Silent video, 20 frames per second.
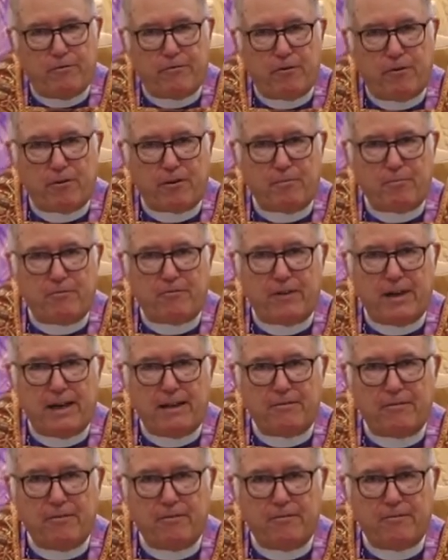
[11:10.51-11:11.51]

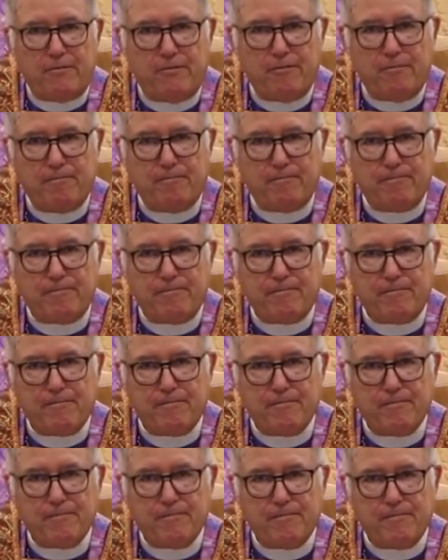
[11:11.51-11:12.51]
circumstances,
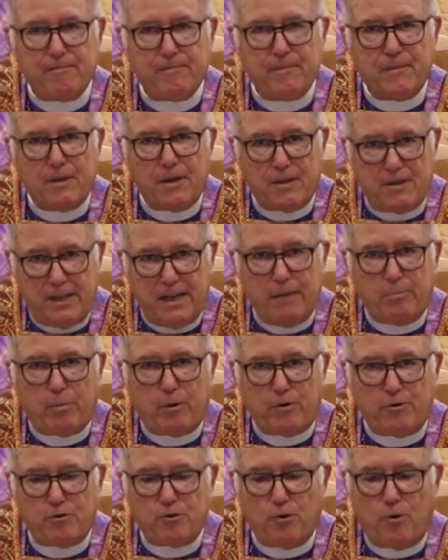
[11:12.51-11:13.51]
a
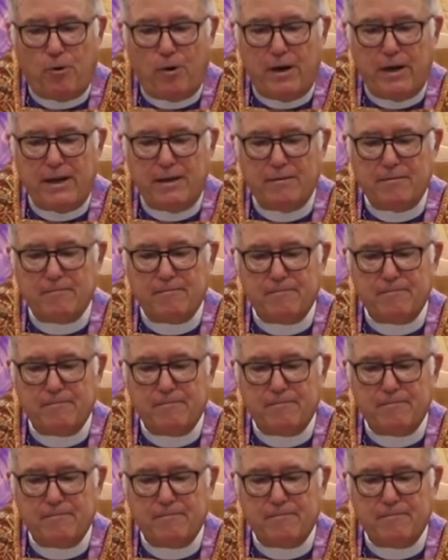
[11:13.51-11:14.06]
deeper joy.